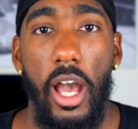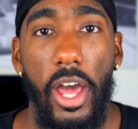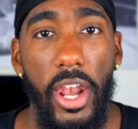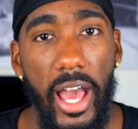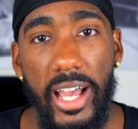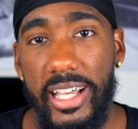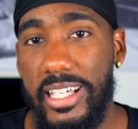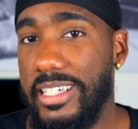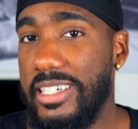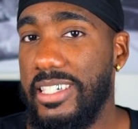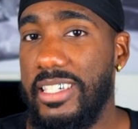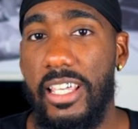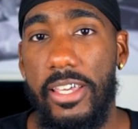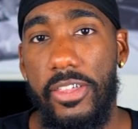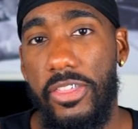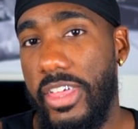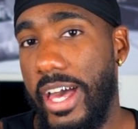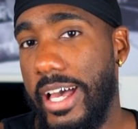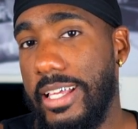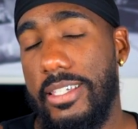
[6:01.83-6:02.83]
And I can see
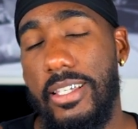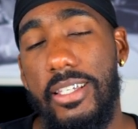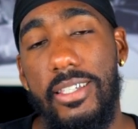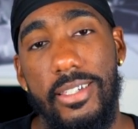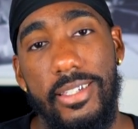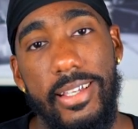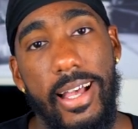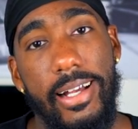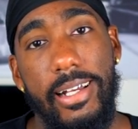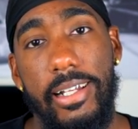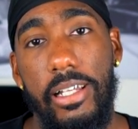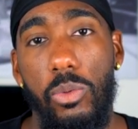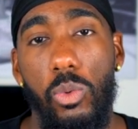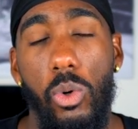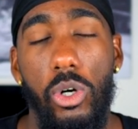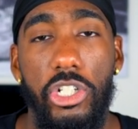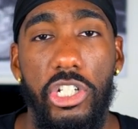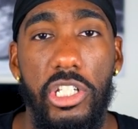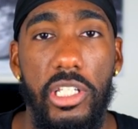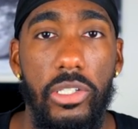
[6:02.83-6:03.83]
that's exactly
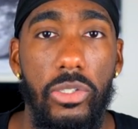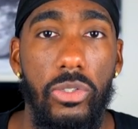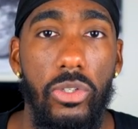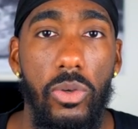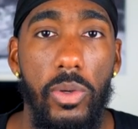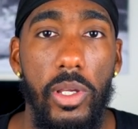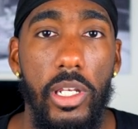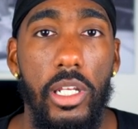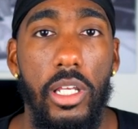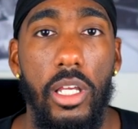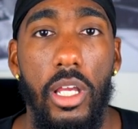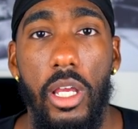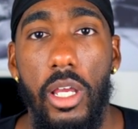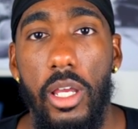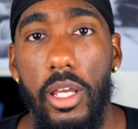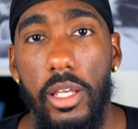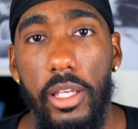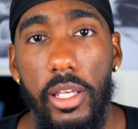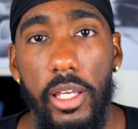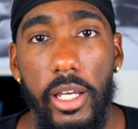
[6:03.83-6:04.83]
what she's doing,
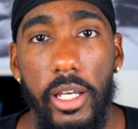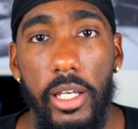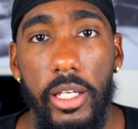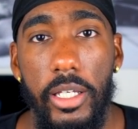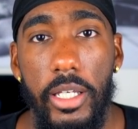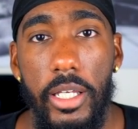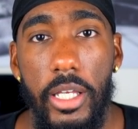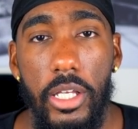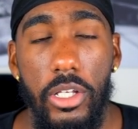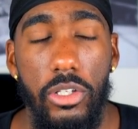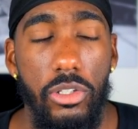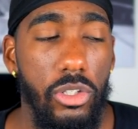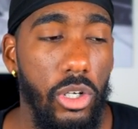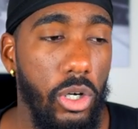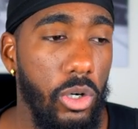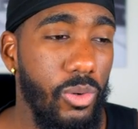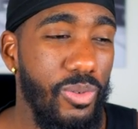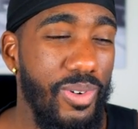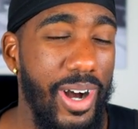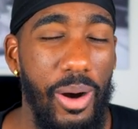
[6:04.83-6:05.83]
yeah?
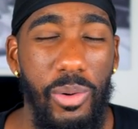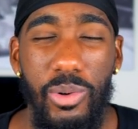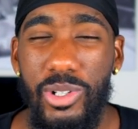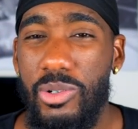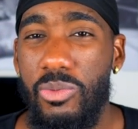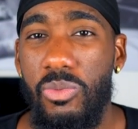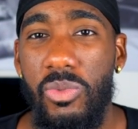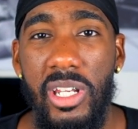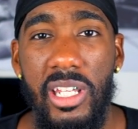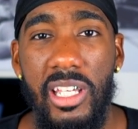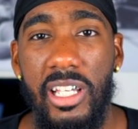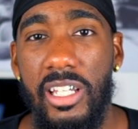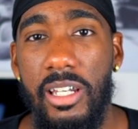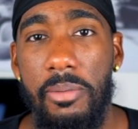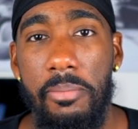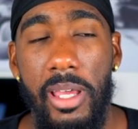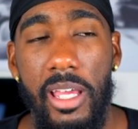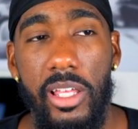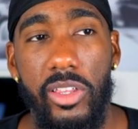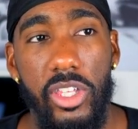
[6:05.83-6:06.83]
So I wasn't really gonna
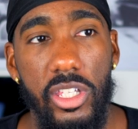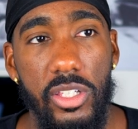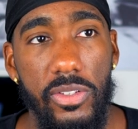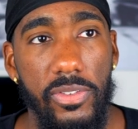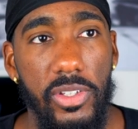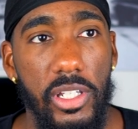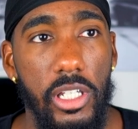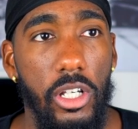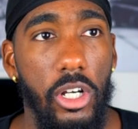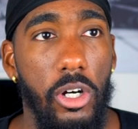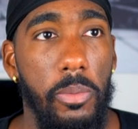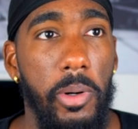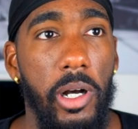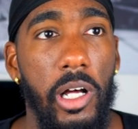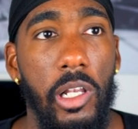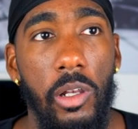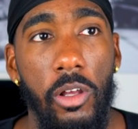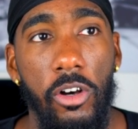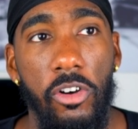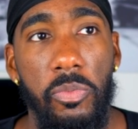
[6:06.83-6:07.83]
make this video, but
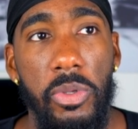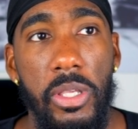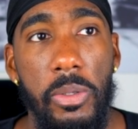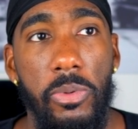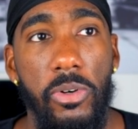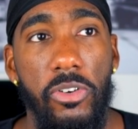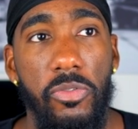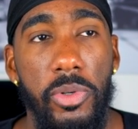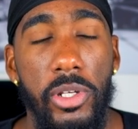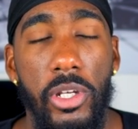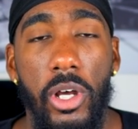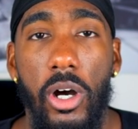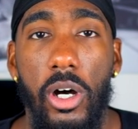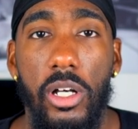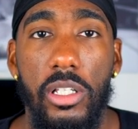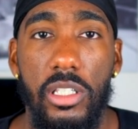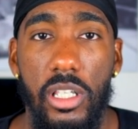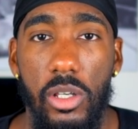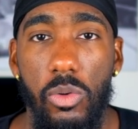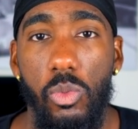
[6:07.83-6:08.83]
a lot of people have been
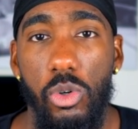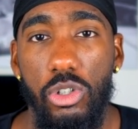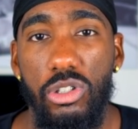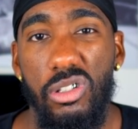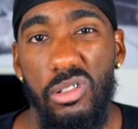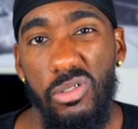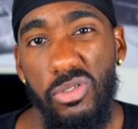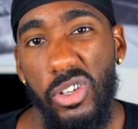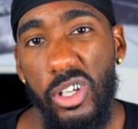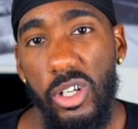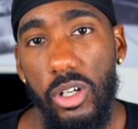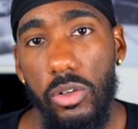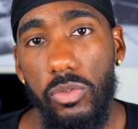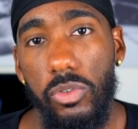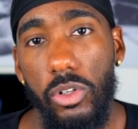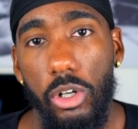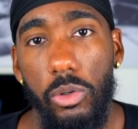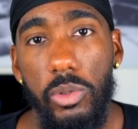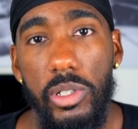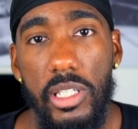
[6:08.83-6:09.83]
asking, what do you think of
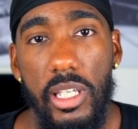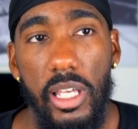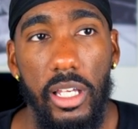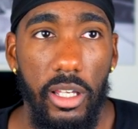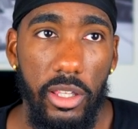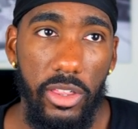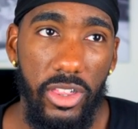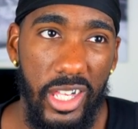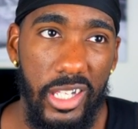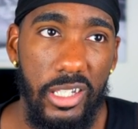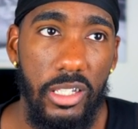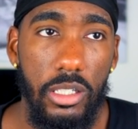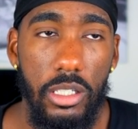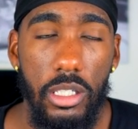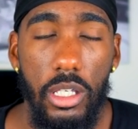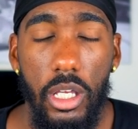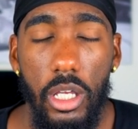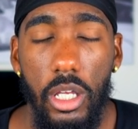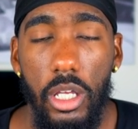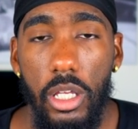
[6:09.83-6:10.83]
Chloe Ting? And
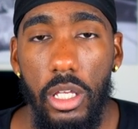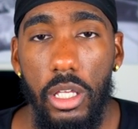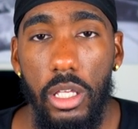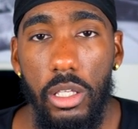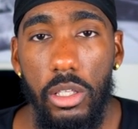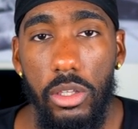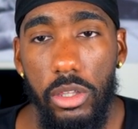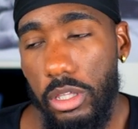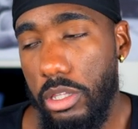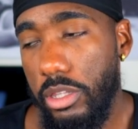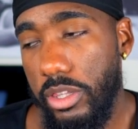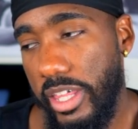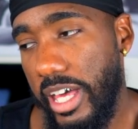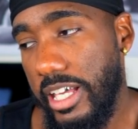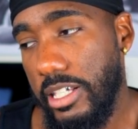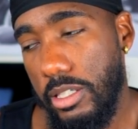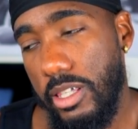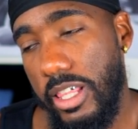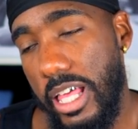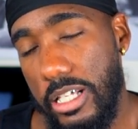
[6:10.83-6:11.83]

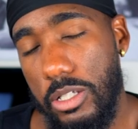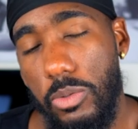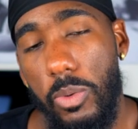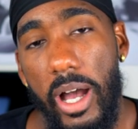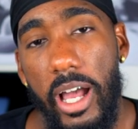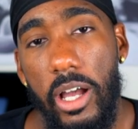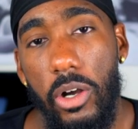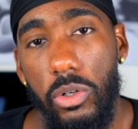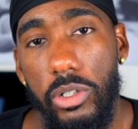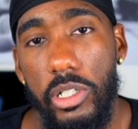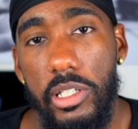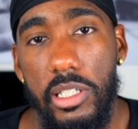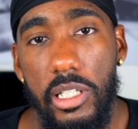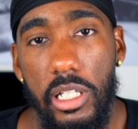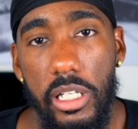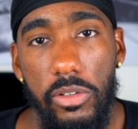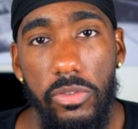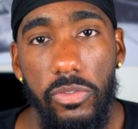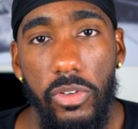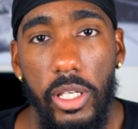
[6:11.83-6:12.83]
that's what I
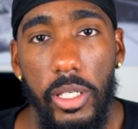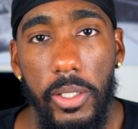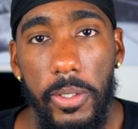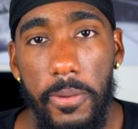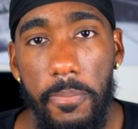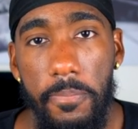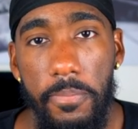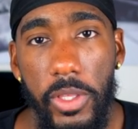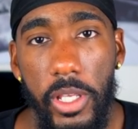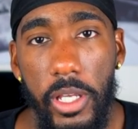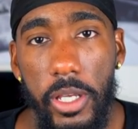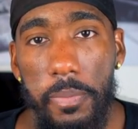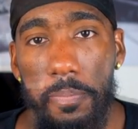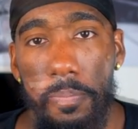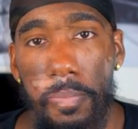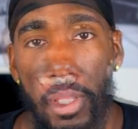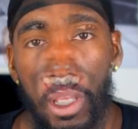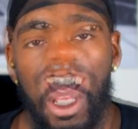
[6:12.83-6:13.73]
honestly think, yeah?